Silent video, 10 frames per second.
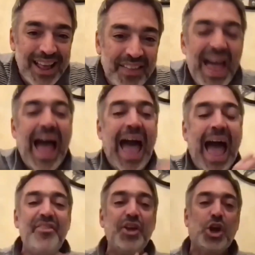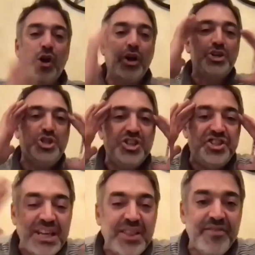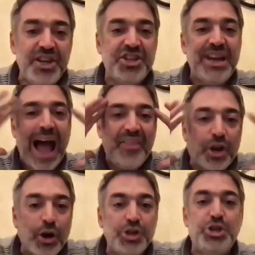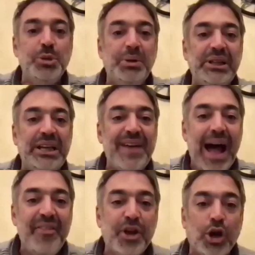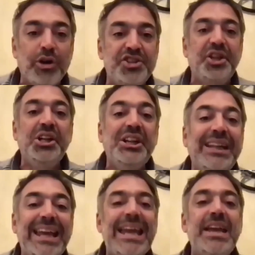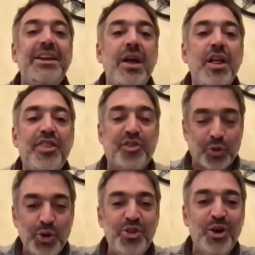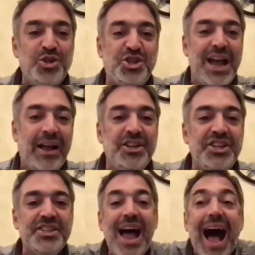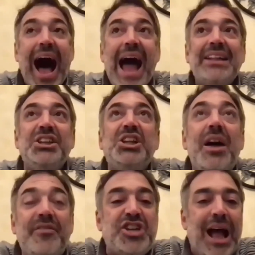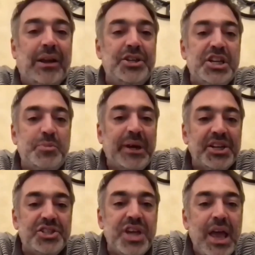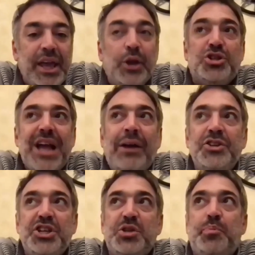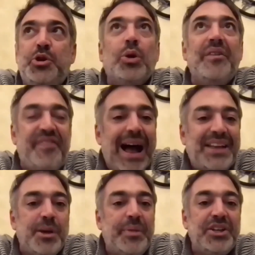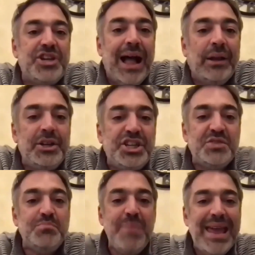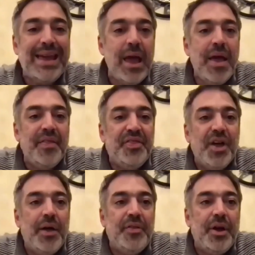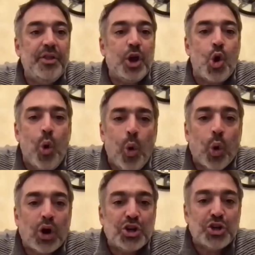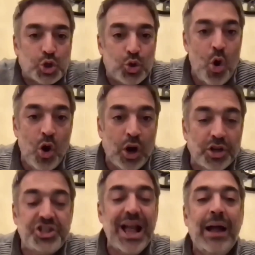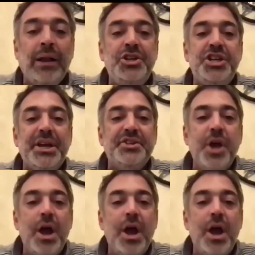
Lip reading: that had the courage to see the vision, had the courage to believe, had the courage to lead through those challenges. I love challenges because, challenges purify something. Challenges make the core stronger. Challenges,